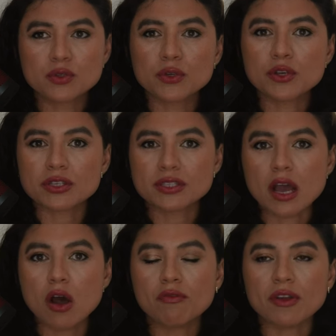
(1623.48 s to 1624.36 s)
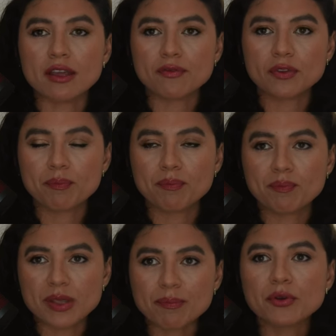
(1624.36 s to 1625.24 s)
to yourself if the
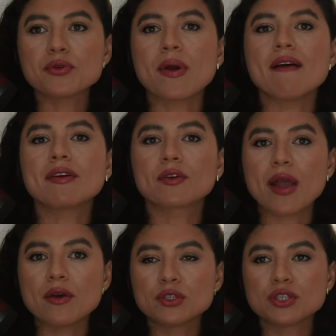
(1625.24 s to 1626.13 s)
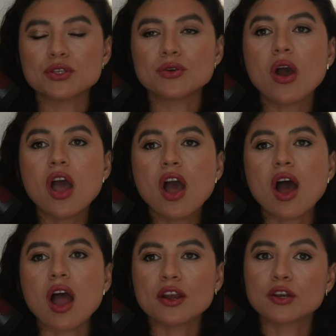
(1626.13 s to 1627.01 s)
people you have around you
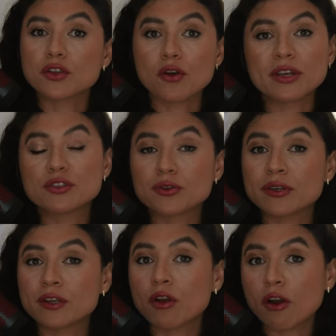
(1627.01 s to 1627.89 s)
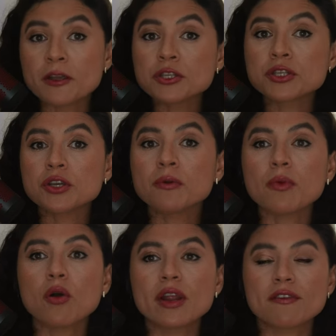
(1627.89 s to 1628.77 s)
are not going to encourage you,
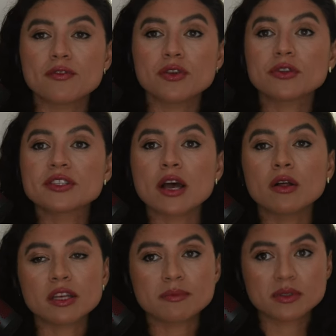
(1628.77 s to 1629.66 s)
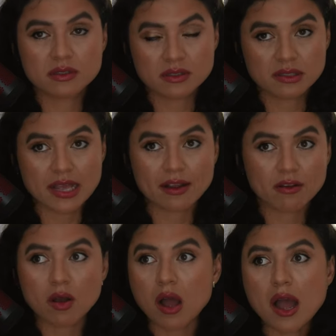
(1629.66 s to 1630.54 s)
or if you tell them like,
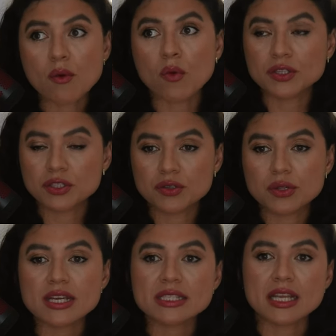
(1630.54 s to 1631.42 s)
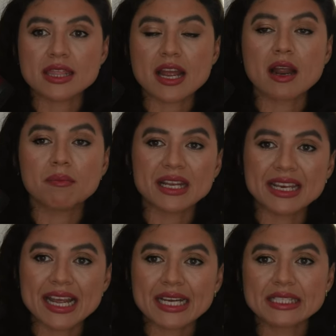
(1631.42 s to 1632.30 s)
I want to do this and they're a bit
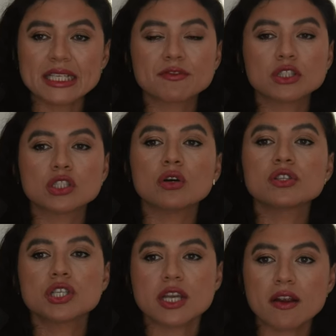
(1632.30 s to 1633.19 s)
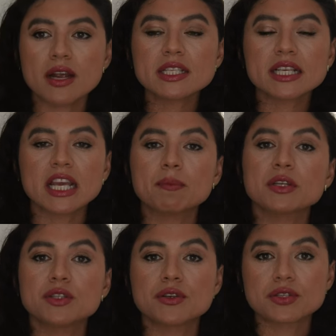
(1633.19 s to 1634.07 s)
negative, don't share it, keep
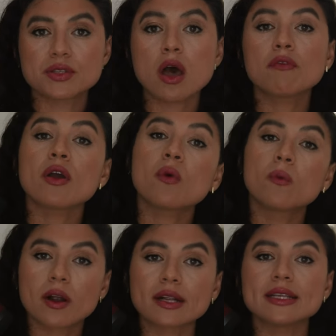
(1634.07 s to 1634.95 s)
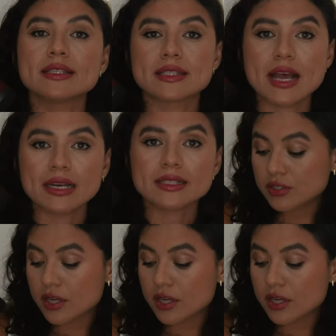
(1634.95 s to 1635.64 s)
it to yourself and work in silence.